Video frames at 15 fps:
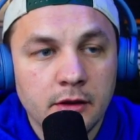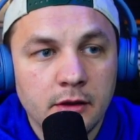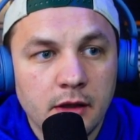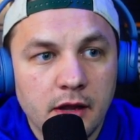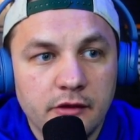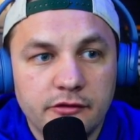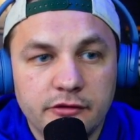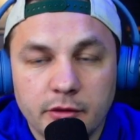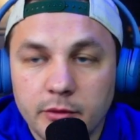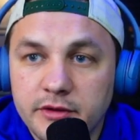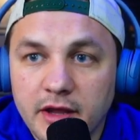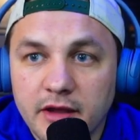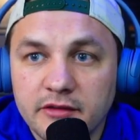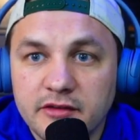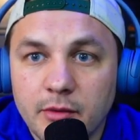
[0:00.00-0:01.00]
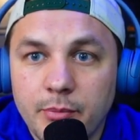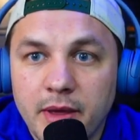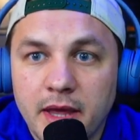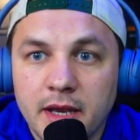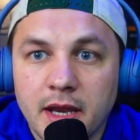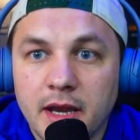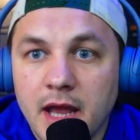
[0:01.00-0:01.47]
And so it does
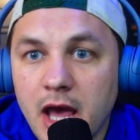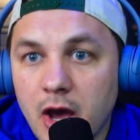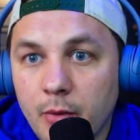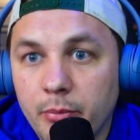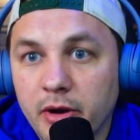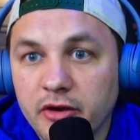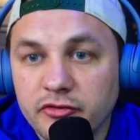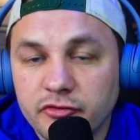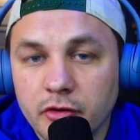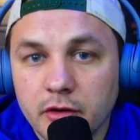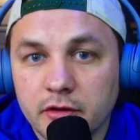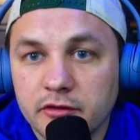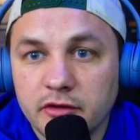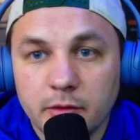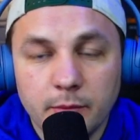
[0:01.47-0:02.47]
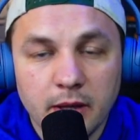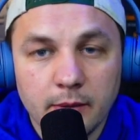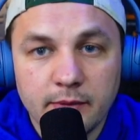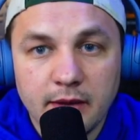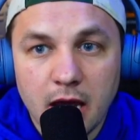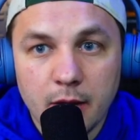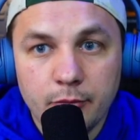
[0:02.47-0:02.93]
depend on how Bryce Young is going to be able
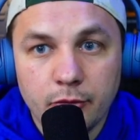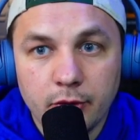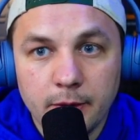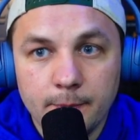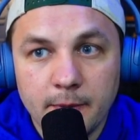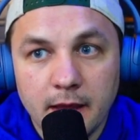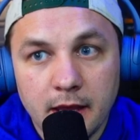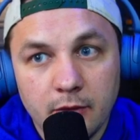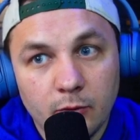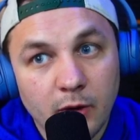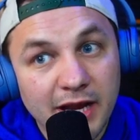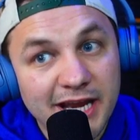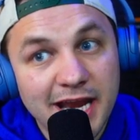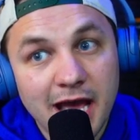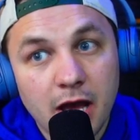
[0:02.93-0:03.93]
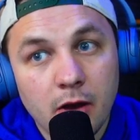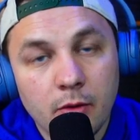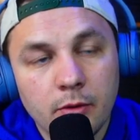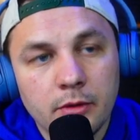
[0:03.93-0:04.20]
to operate. And right now,